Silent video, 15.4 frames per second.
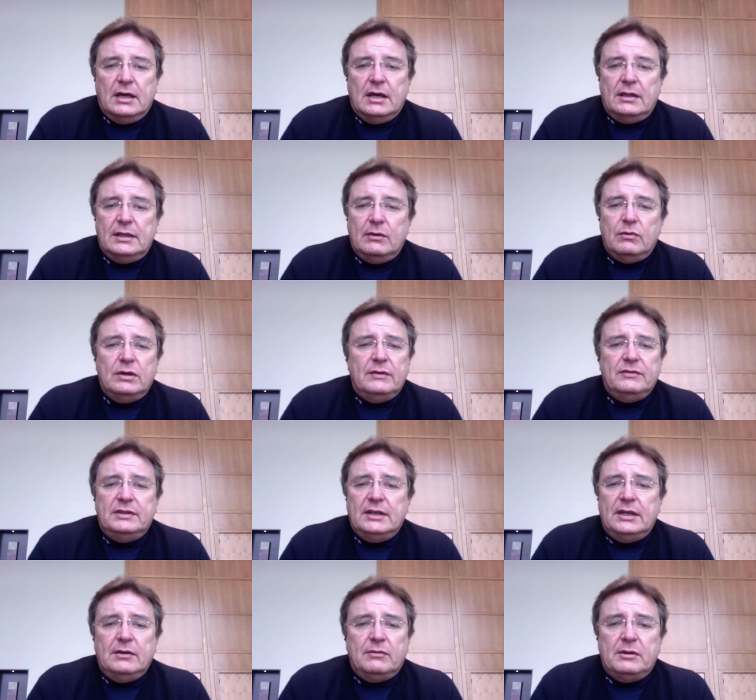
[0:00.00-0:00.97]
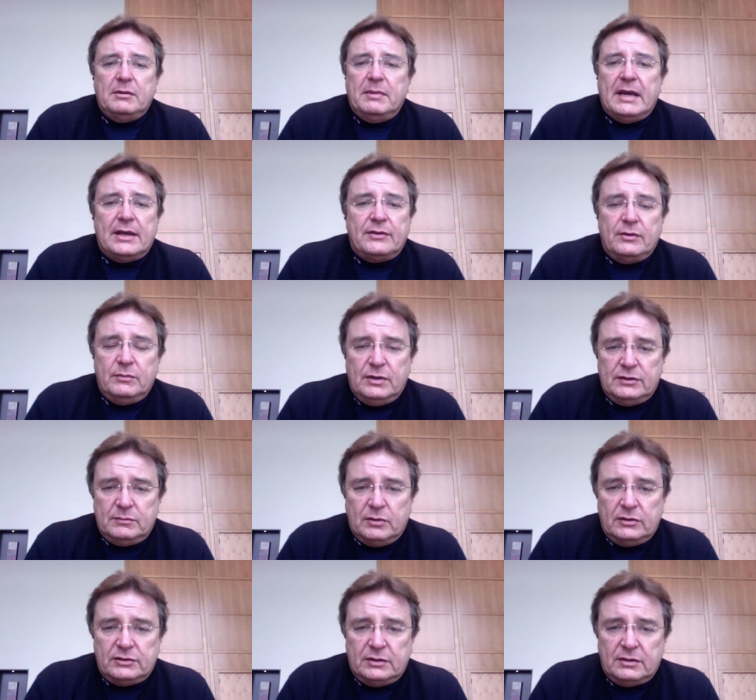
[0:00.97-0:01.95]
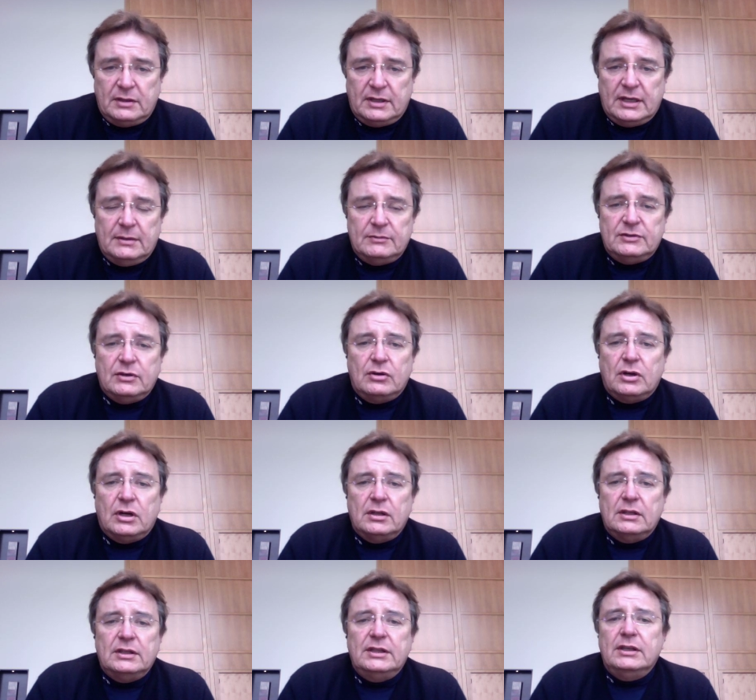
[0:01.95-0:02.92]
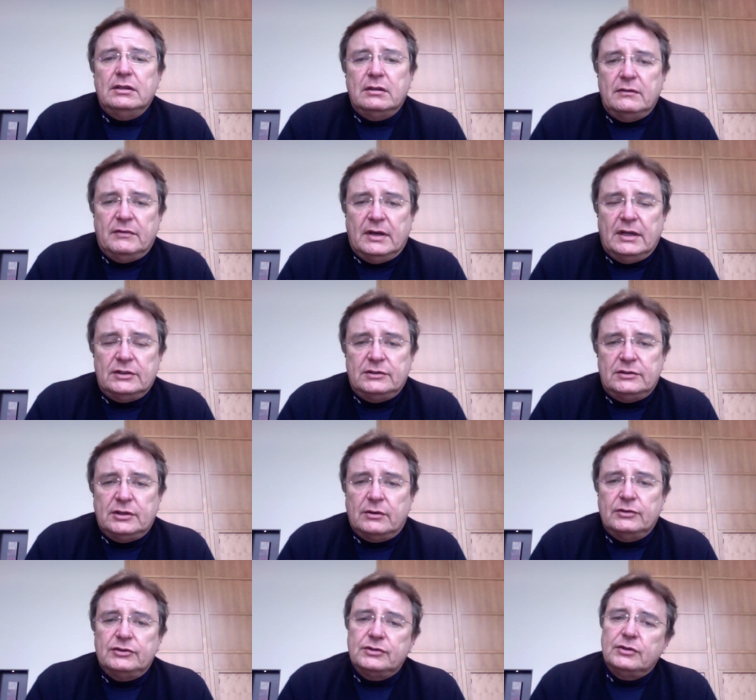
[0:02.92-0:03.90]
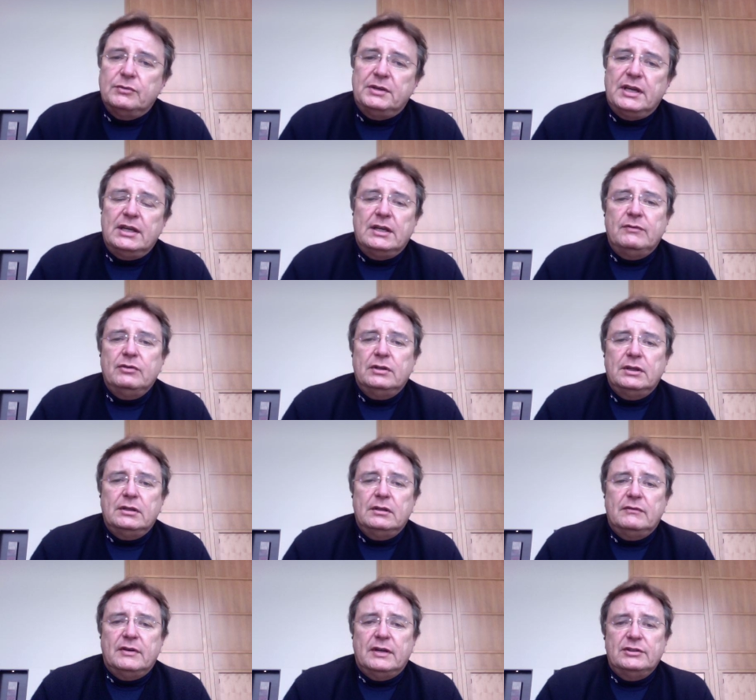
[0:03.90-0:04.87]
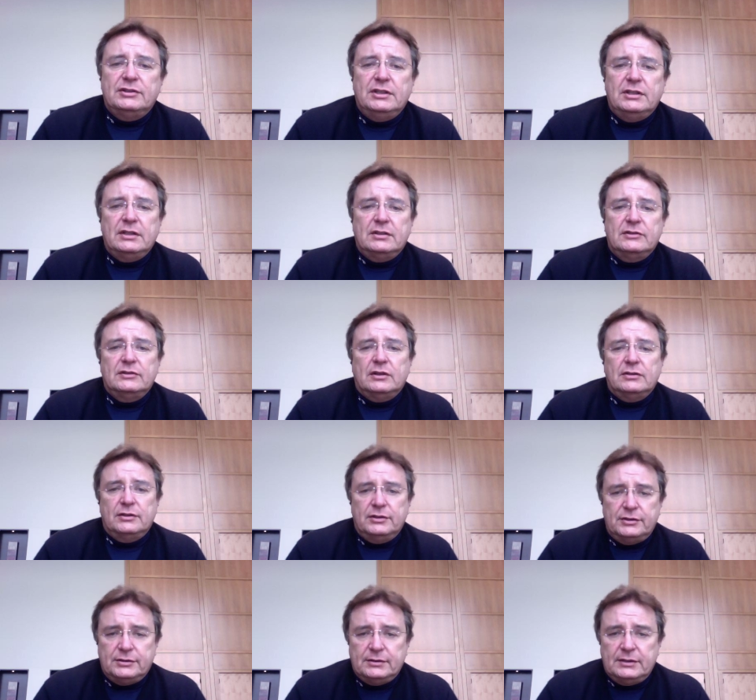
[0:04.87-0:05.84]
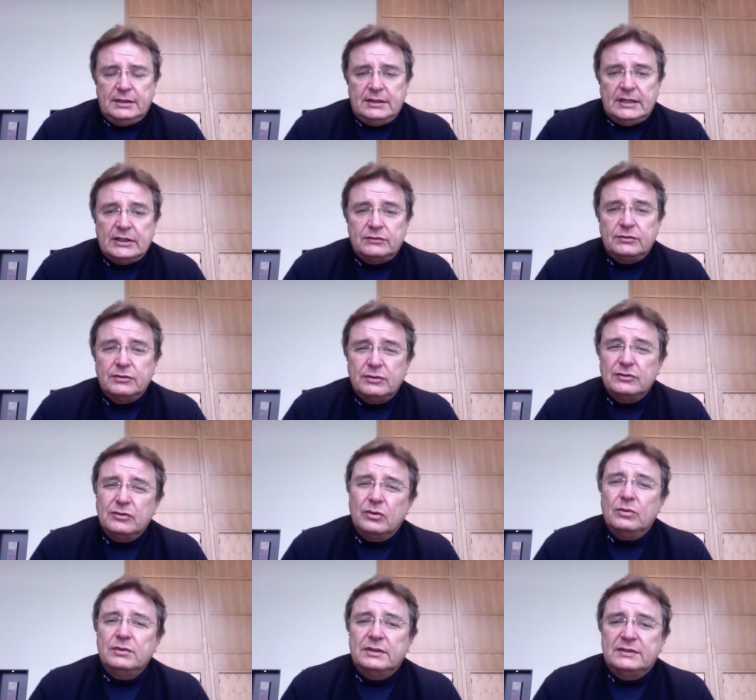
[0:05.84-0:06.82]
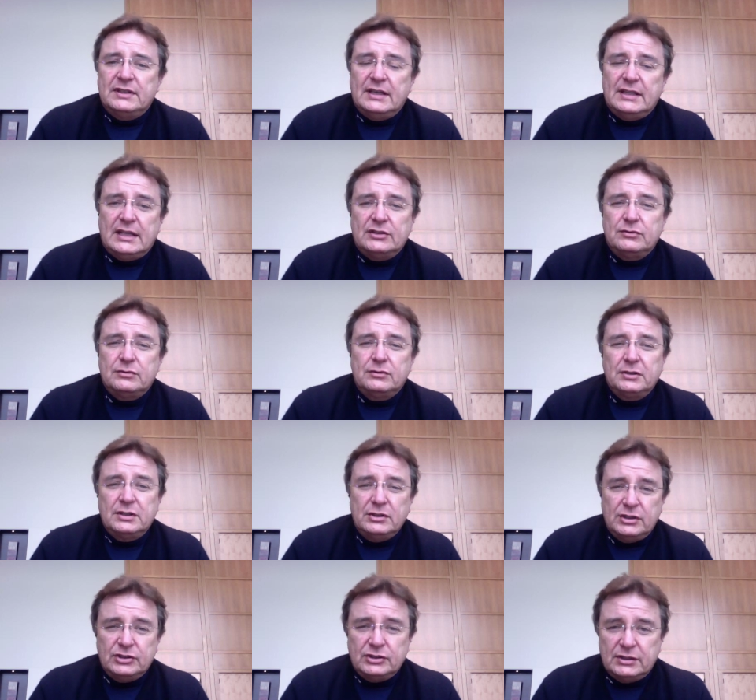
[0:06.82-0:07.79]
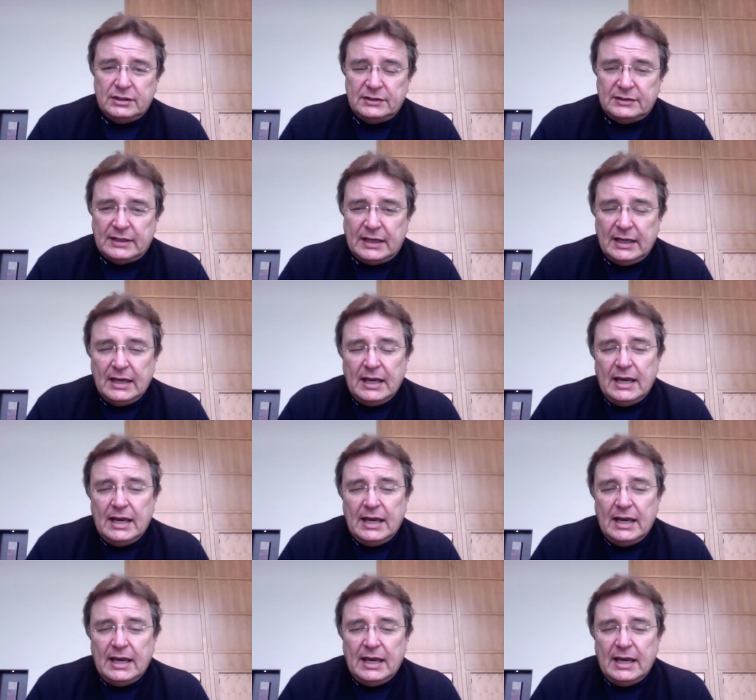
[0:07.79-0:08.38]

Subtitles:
They won't even tell you where the bathroom is most of the times. They'll call it legal advice. Sorry, sir, we can't give you legal advice. You need to consult an attorney. That's what they're told to say. That's what they're conditioned to say.